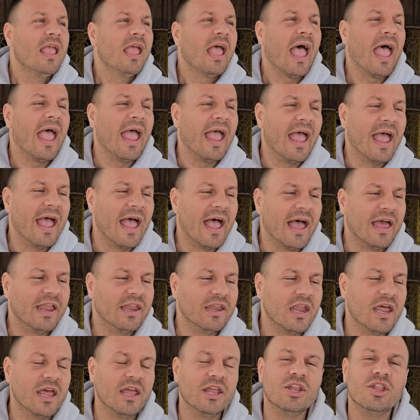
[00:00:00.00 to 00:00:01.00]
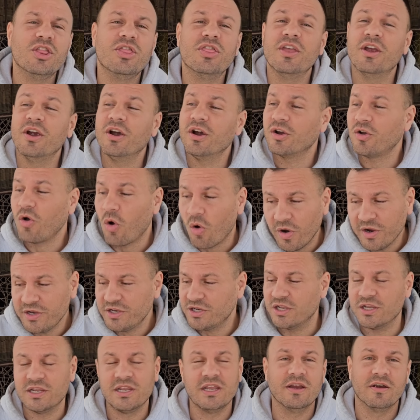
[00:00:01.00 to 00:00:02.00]
and they're going
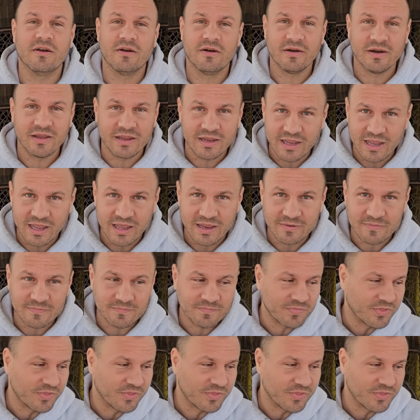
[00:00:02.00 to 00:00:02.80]
to hear it again.